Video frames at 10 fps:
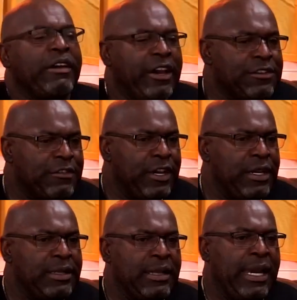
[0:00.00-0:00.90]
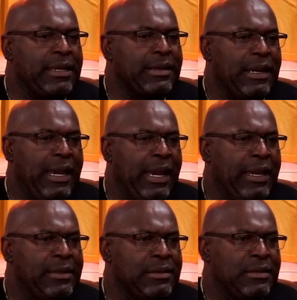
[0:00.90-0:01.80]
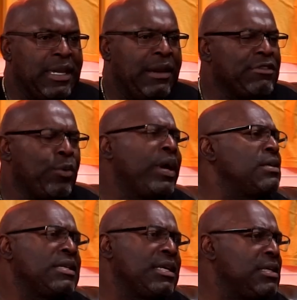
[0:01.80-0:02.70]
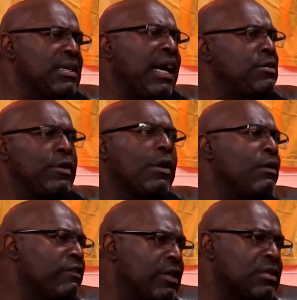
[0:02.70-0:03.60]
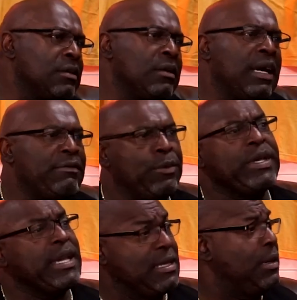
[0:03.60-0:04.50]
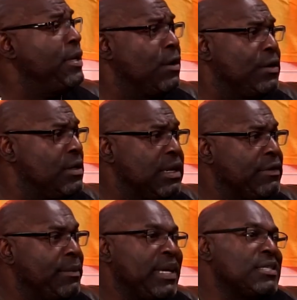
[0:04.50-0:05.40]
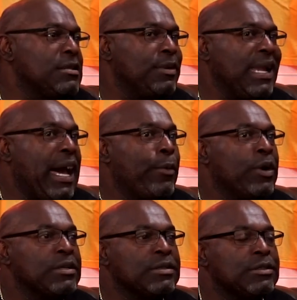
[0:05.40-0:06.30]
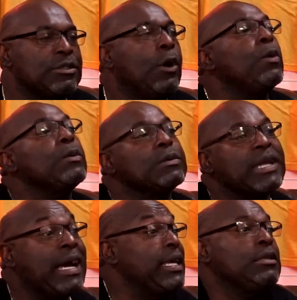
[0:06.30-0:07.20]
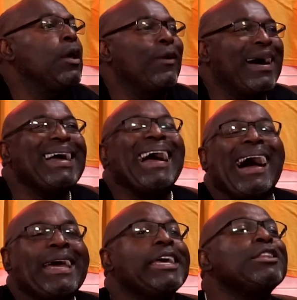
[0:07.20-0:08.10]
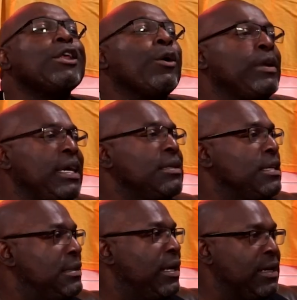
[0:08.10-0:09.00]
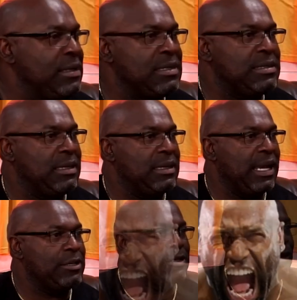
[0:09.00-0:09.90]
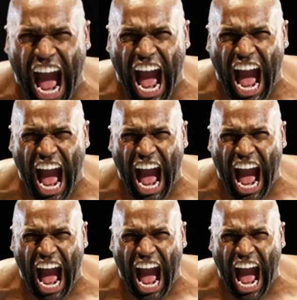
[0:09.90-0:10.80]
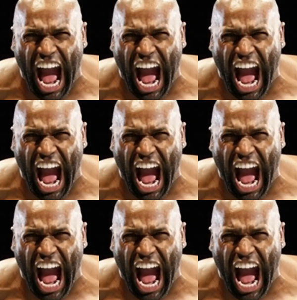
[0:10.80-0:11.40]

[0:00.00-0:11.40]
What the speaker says: I trained. And every Wednesday these guys would go wrestle. Every weekend they'd be going to different places, but I wasn't told. I didn't know the indie scene. I just thought, okay, I look this way.